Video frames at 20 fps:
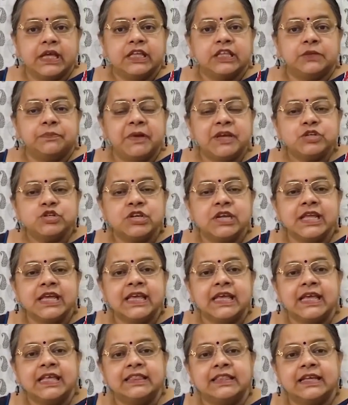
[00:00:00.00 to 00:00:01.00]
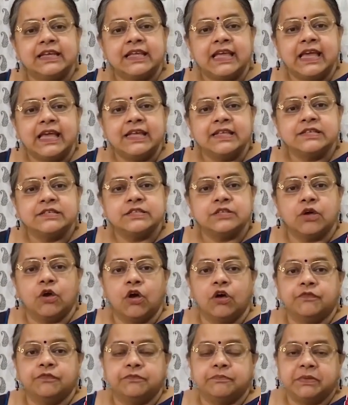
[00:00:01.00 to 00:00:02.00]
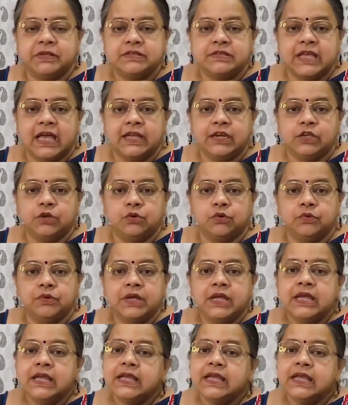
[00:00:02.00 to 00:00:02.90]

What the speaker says: especially in the case of Bassanio,